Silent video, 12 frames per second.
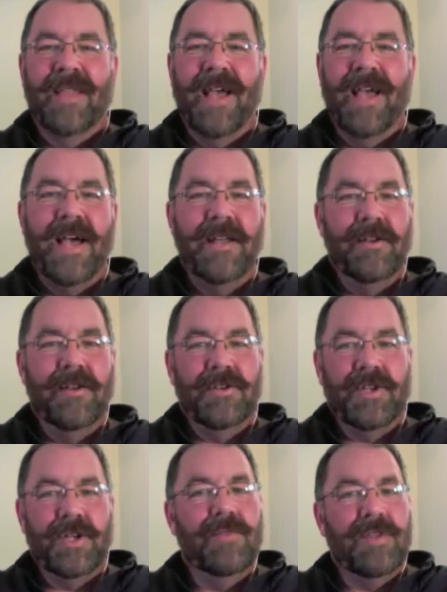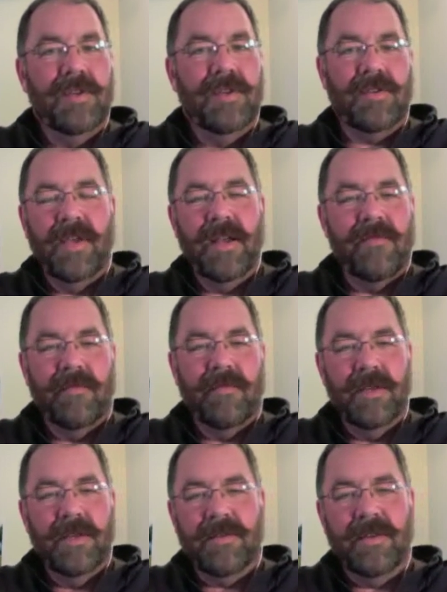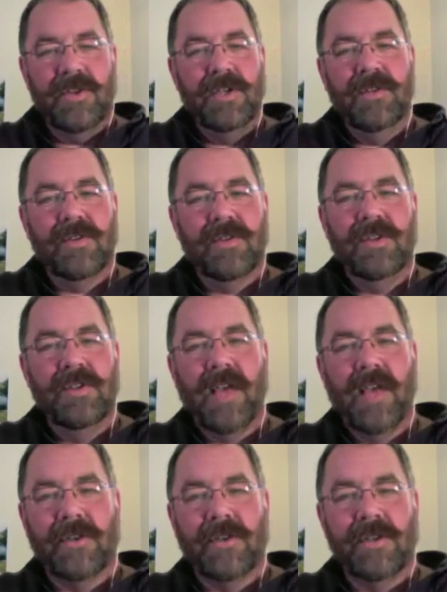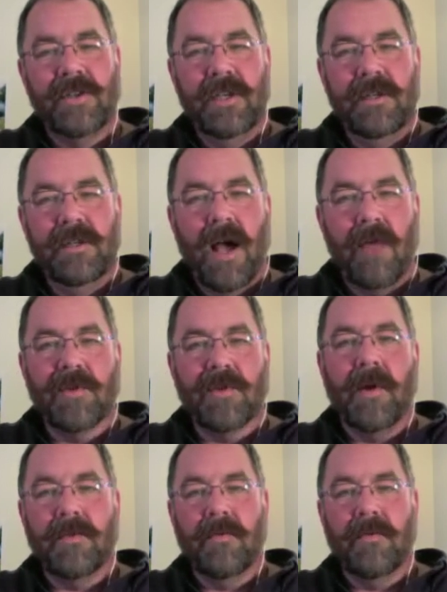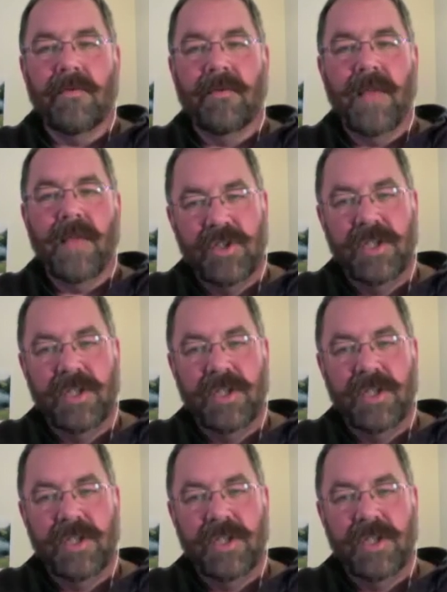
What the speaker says: And she was insulated from this, that she's actually not responsible for that.